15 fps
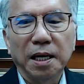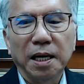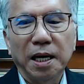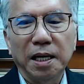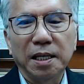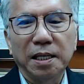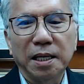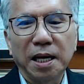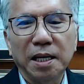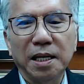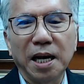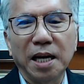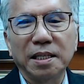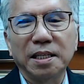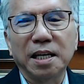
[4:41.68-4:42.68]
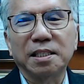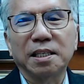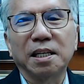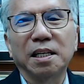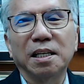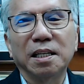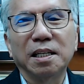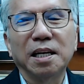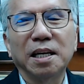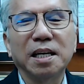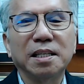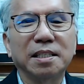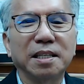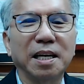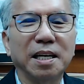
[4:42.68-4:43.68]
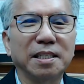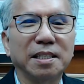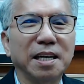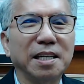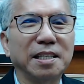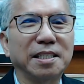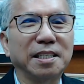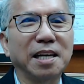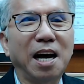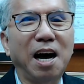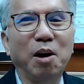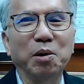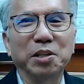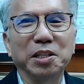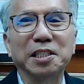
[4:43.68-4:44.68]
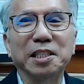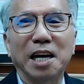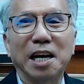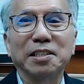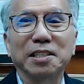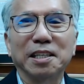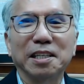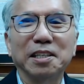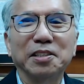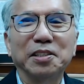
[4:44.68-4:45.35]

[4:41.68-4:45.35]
And that's how it started.